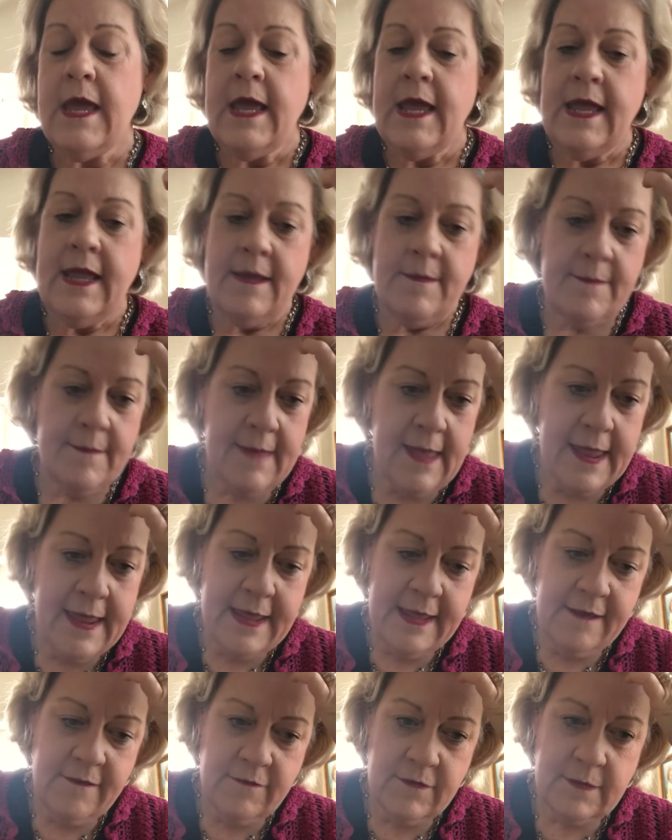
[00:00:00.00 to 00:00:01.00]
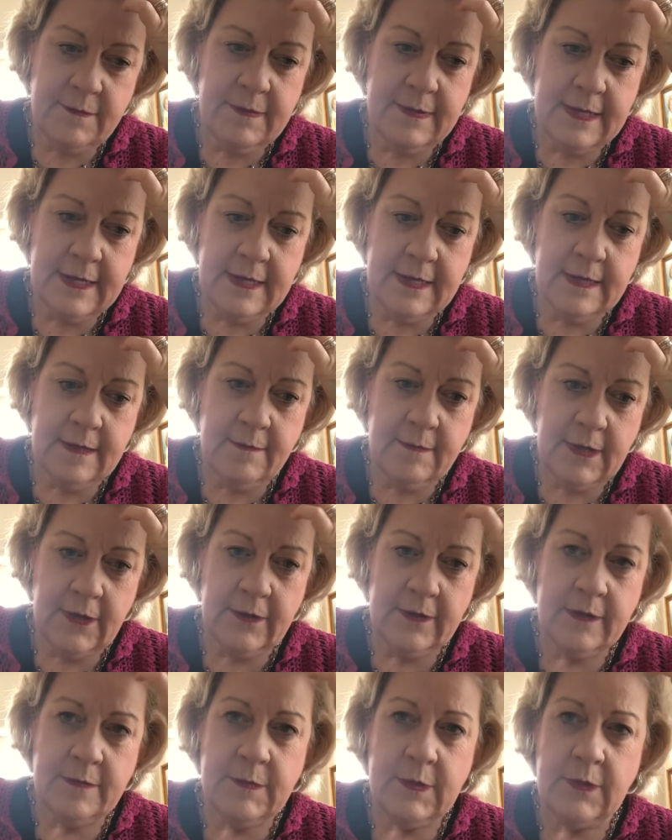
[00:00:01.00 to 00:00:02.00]
It may even be
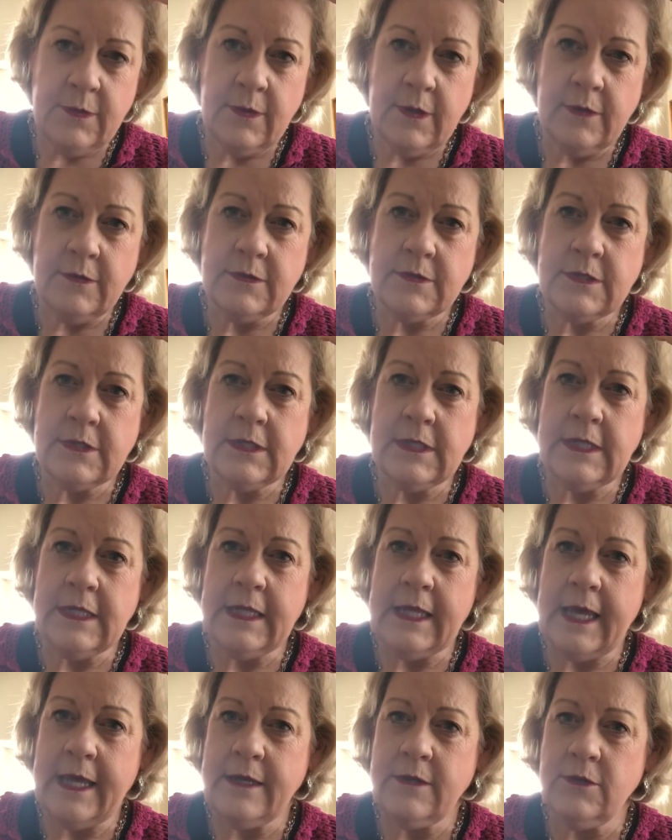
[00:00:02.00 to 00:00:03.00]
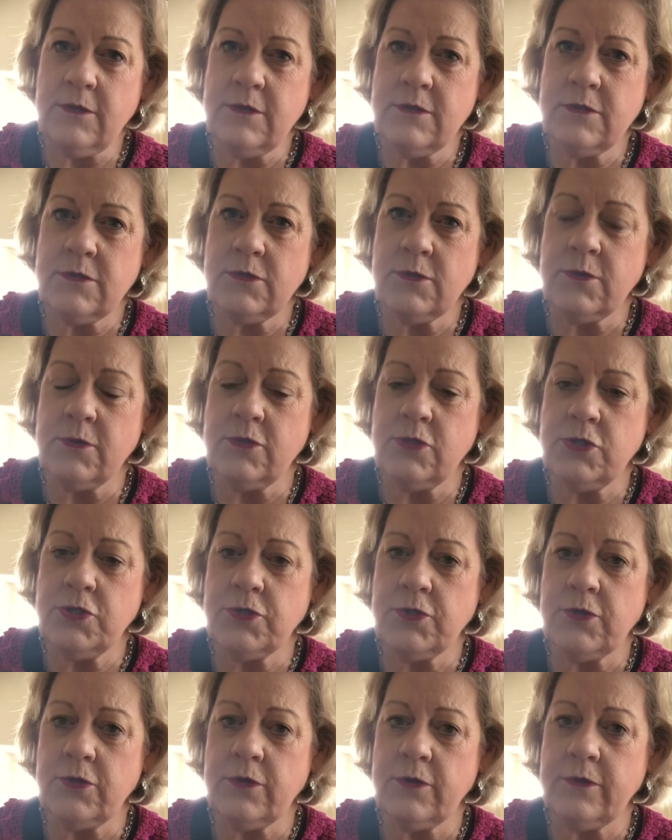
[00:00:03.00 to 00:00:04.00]
Marilyn Monroe's letters or
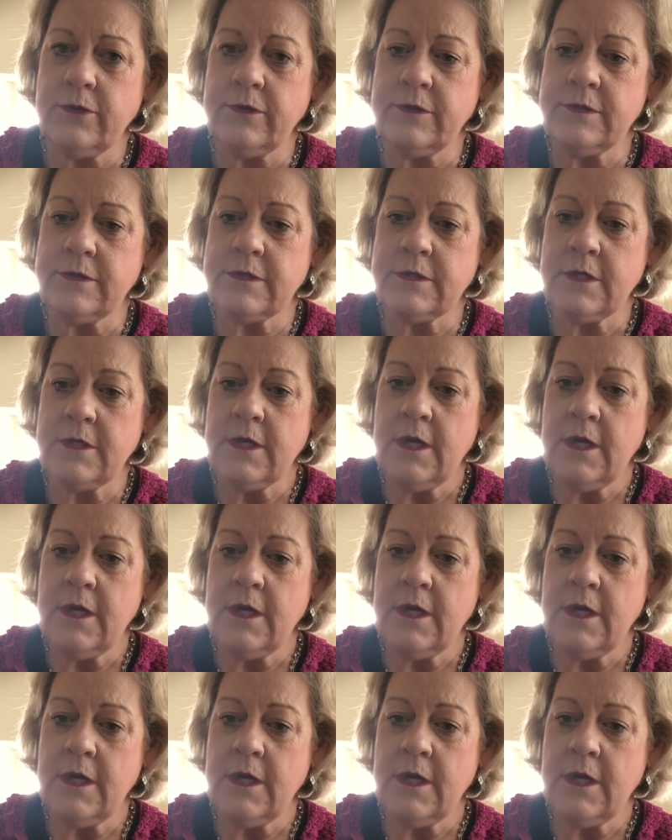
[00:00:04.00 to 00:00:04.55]
journals.